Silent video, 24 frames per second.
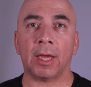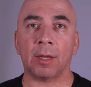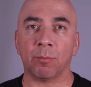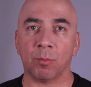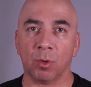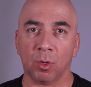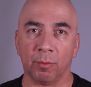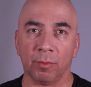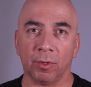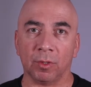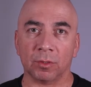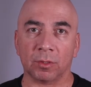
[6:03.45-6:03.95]
and
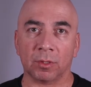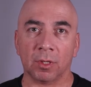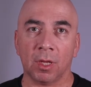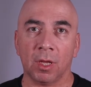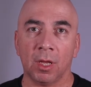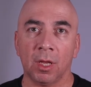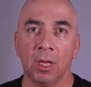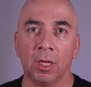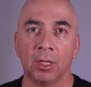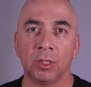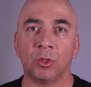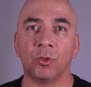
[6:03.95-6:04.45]
murmurs.
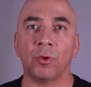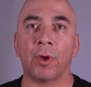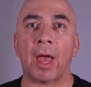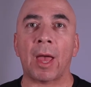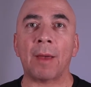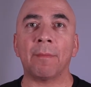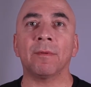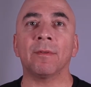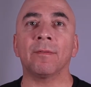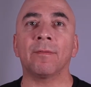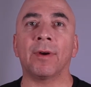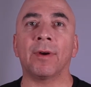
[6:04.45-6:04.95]
To
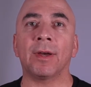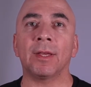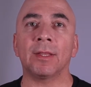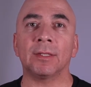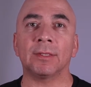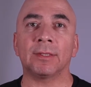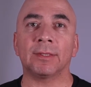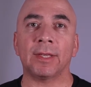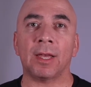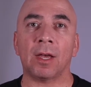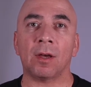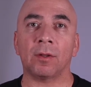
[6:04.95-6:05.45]
amplify the
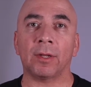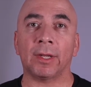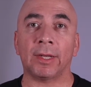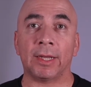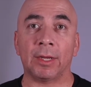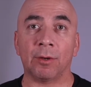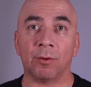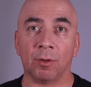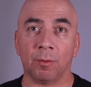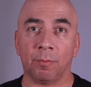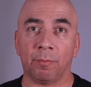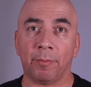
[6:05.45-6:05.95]
sound and
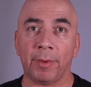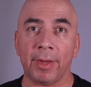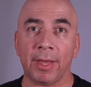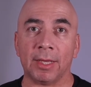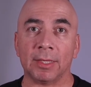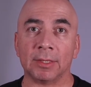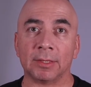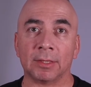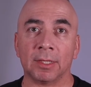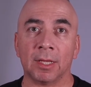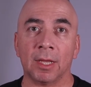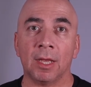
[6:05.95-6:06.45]
hear it
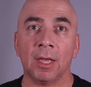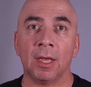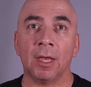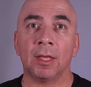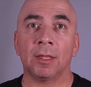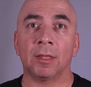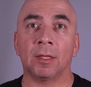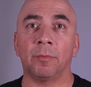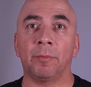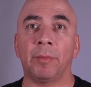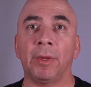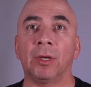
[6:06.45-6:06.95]
best,
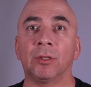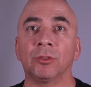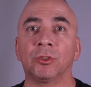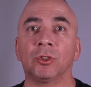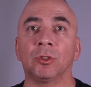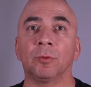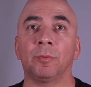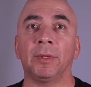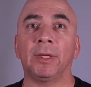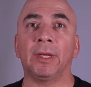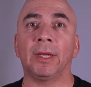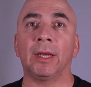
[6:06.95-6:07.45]
the bell
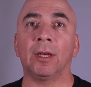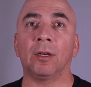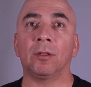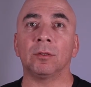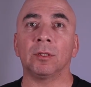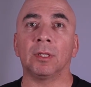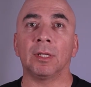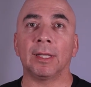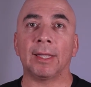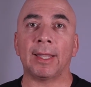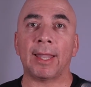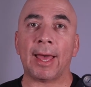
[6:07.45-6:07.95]
should be
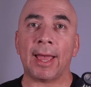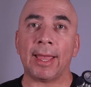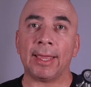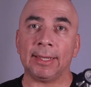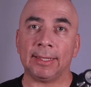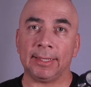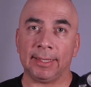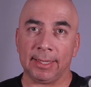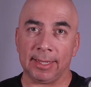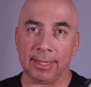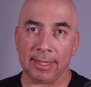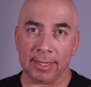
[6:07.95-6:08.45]
held
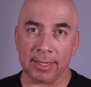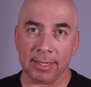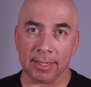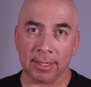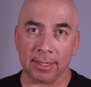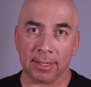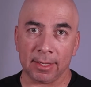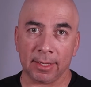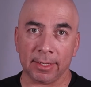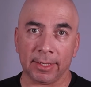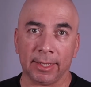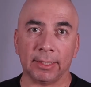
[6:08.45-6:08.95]
lightly
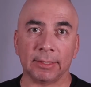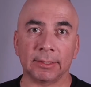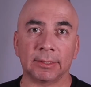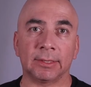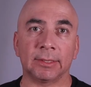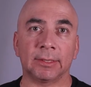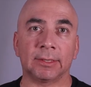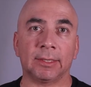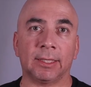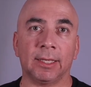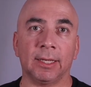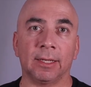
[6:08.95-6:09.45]
against
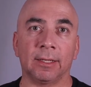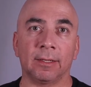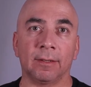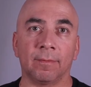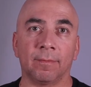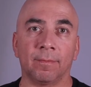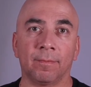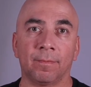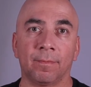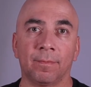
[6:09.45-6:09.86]
the skin.